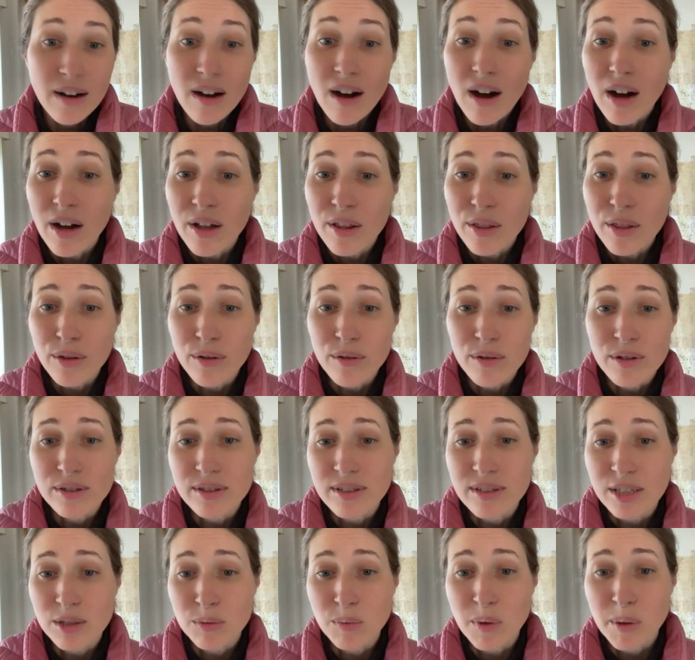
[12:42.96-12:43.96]
gone through the
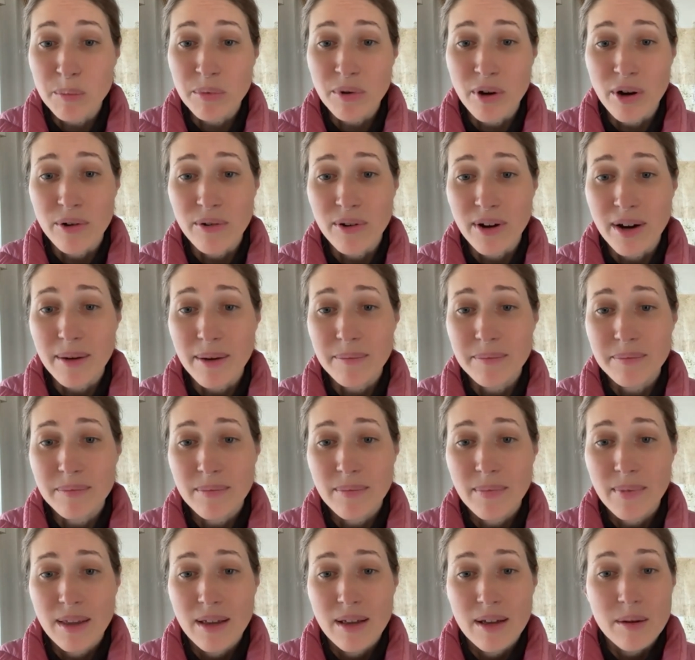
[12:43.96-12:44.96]
6-week program.
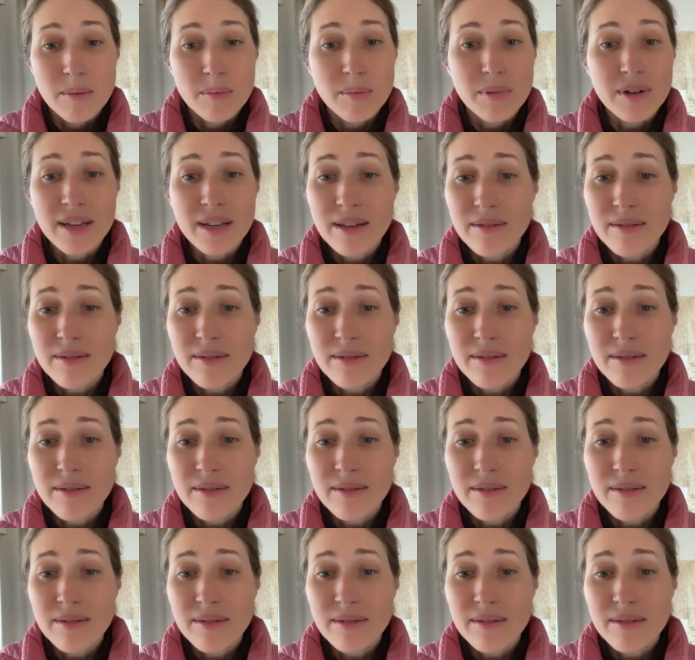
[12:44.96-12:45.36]
But